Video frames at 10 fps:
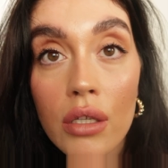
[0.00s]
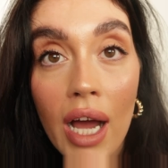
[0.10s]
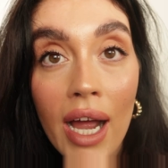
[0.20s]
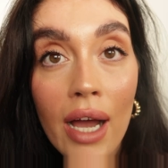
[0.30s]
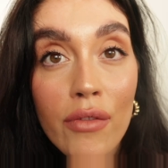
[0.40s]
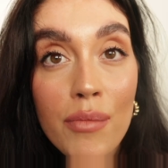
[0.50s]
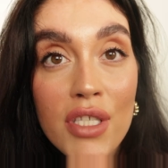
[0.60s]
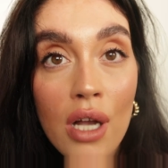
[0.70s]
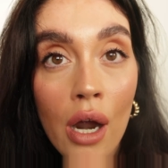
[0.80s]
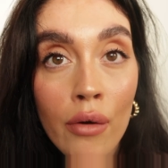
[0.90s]
I have the
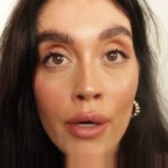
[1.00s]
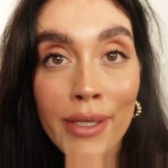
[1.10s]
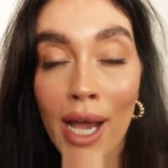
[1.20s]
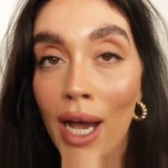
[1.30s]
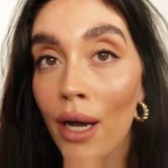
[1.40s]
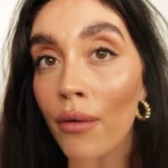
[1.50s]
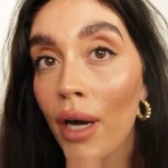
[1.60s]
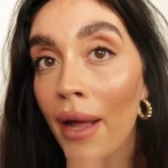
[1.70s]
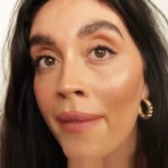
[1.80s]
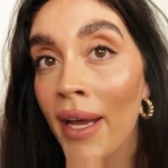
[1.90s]
mascara on
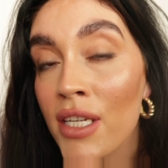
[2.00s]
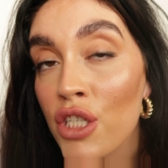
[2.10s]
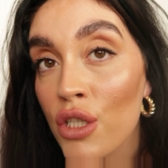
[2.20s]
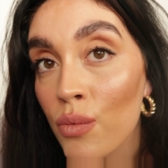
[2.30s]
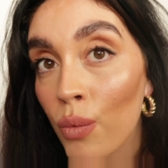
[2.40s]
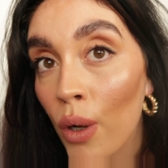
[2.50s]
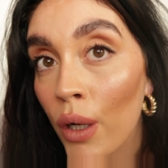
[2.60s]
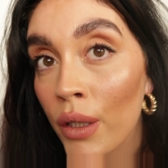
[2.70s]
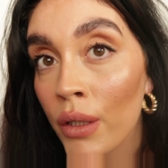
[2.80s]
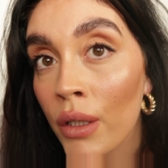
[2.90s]
now, and that is just
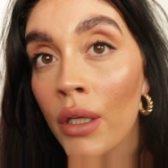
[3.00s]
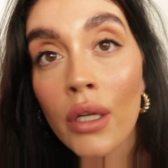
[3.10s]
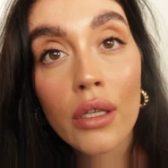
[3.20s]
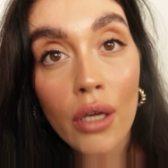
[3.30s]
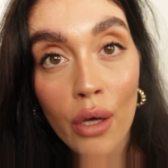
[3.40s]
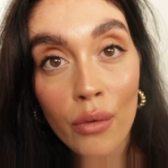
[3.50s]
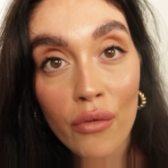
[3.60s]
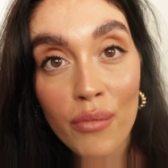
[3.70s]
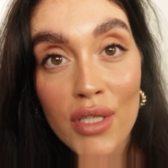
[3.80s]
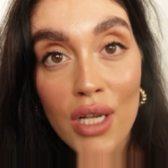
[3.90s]
one coat
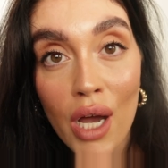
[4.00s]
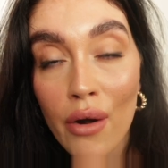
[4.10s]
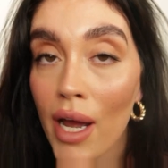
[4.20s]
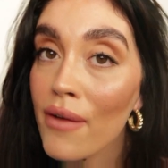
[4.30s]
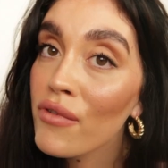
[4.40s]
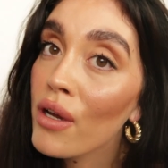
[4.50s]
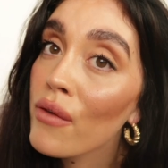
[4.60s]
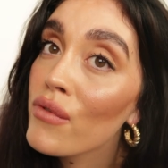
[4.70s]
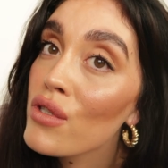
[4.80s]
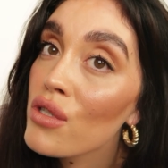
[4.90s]
of mascara. I've not
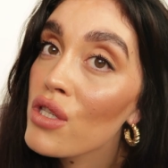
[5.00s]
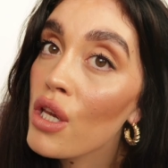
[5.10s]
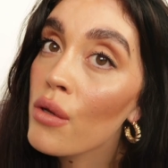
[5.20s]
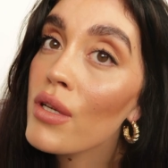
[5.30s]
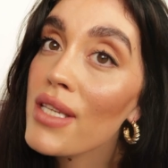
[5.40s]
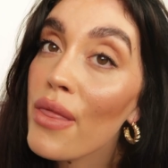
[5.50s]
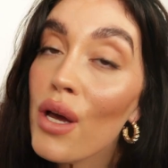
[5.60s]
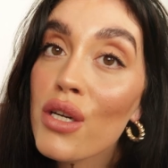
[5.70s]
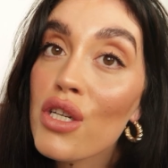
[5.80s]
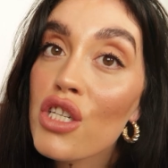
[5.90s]
even done two, because I
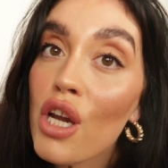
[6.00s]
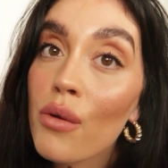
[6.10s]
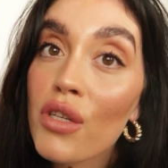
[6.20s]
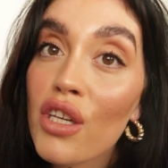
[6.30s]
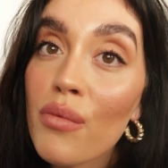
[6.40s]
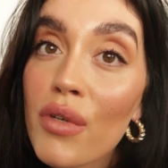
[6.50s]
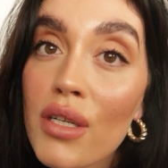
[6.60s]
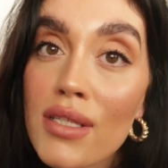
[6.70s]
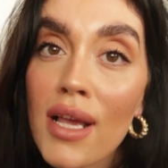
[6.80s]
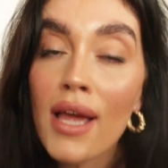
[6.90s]
thought I'd just show you,
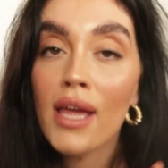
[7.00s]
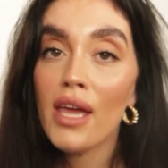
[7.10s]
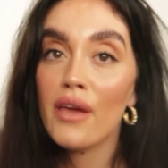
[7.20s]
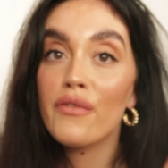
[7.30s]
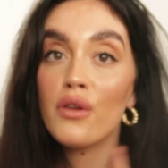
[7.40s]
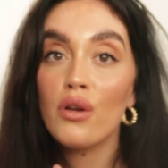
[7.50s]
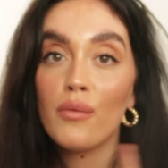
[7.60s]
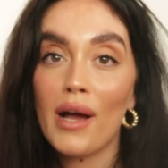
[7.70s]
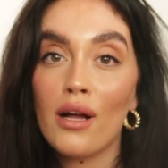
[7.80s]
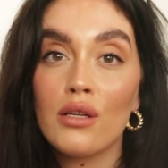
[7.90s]
because if you
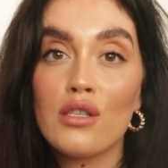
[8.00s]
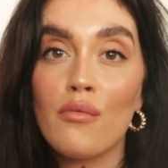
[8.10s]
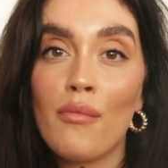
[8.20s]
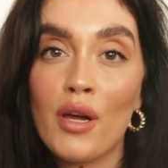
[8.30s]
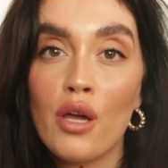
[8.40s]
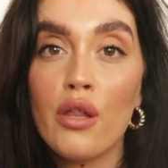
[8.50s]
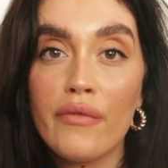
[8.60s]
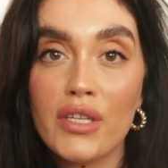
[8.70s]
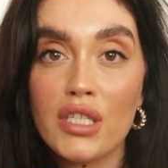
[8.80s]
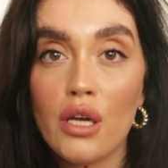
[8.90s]
look back on some of my other
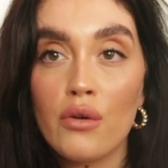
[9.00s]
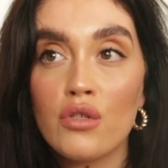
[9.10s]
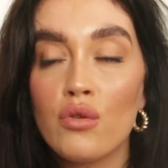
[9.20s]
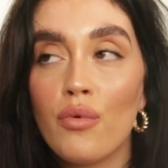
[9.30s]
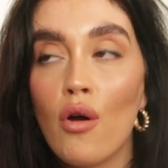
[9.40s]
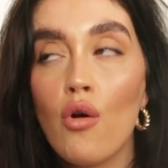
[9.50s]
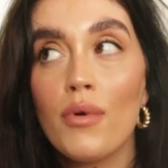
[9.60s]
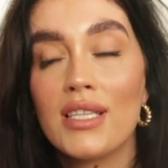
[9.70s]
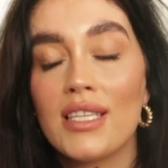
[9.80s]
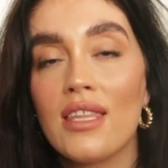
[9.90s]
videos, you'll
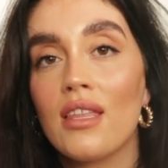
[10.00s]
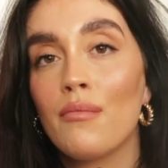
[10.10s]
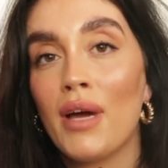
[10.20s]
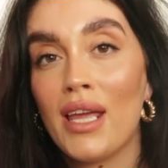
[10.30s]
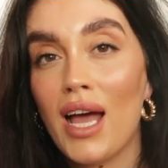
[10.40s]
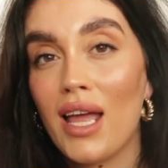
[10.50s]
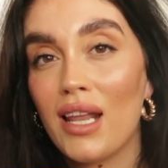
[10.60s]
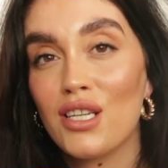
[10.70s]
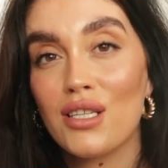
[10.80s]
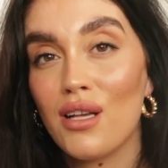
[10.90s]
probably see that my
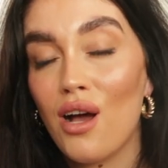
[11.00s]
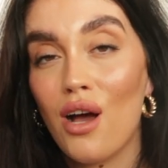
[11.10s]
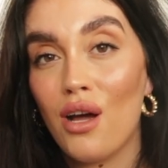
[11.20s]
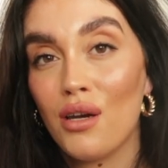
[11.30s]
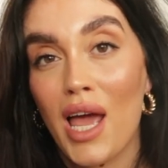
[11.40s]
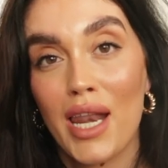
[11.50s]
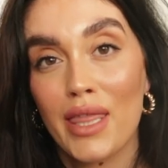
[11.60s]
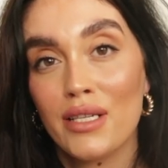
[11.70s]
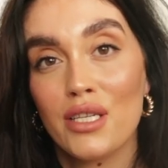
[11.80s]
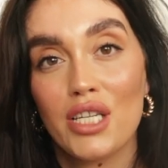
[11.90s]
eyelashes aren't
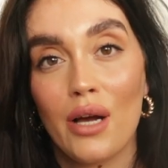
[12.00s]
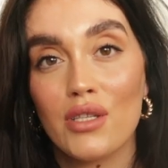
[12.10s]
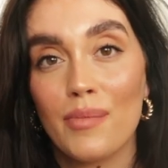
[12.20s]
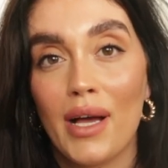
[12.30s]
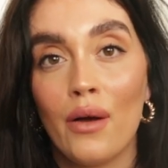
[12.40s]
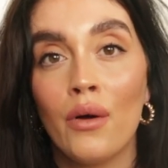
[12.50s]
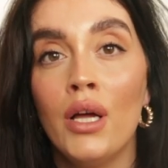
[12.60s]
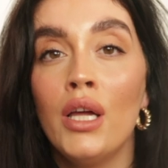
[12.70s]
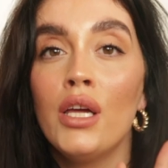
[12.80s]
anything to shout about.